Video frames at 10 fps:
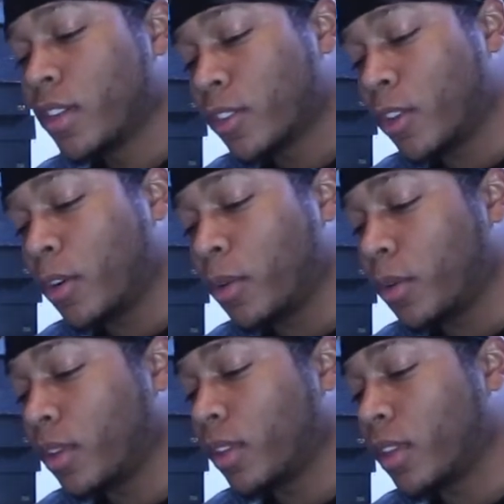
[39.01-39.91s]
So
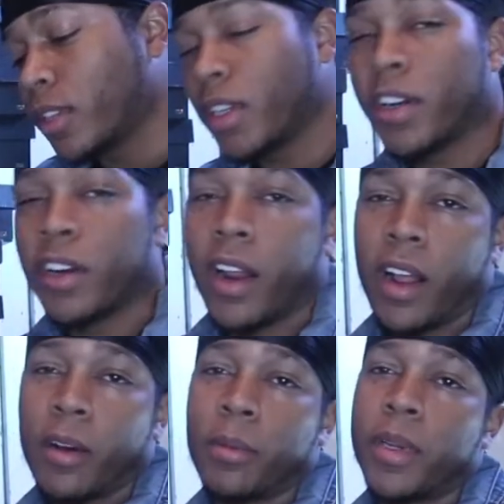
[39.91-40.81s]
the sneaker that
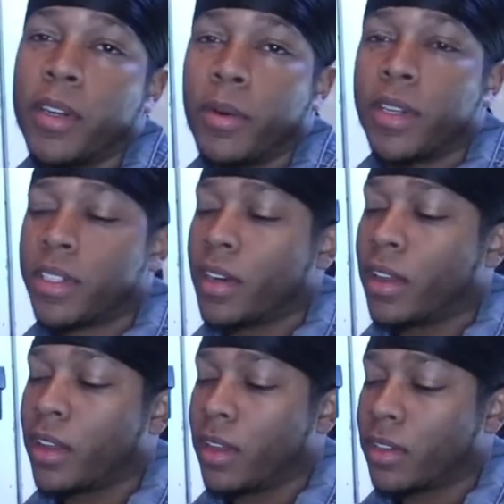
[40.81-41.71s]
I will be doing
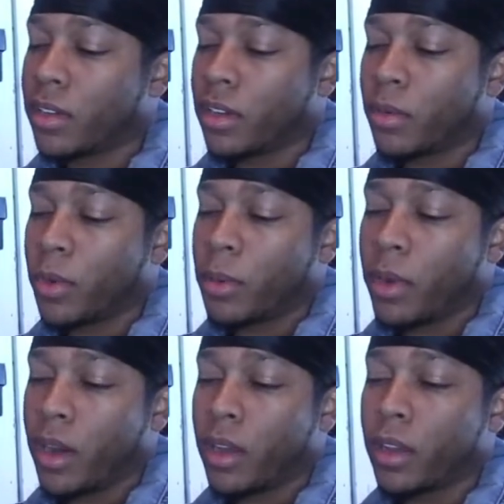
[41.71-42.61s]
today is one of
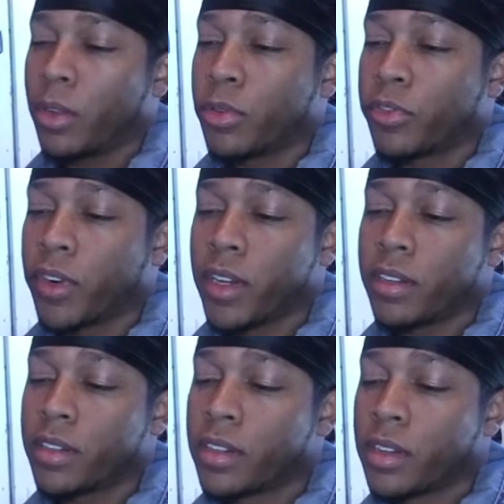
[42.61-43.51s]
my close
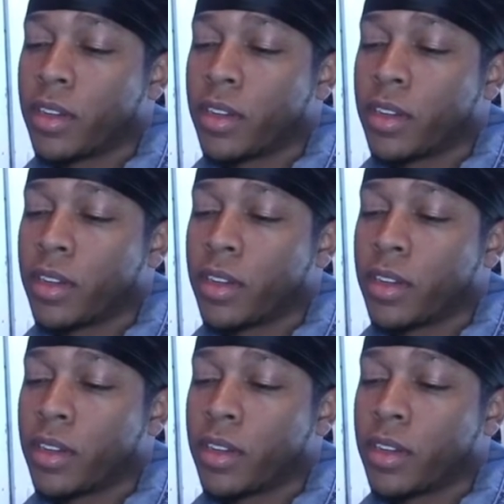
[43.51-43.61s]
friends'